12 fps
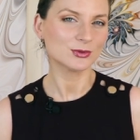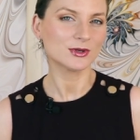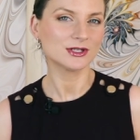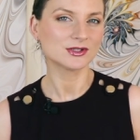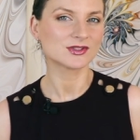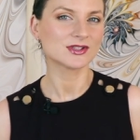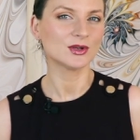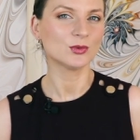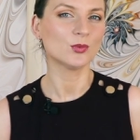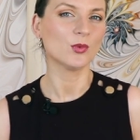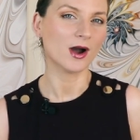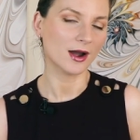to
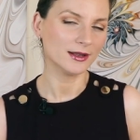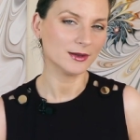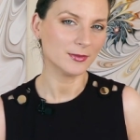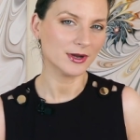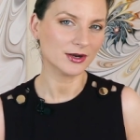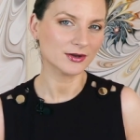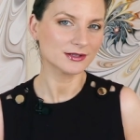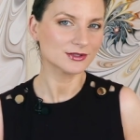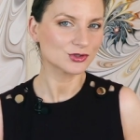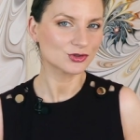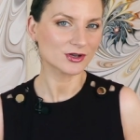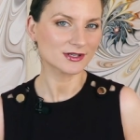understand why
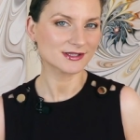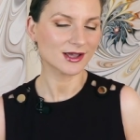Americans dress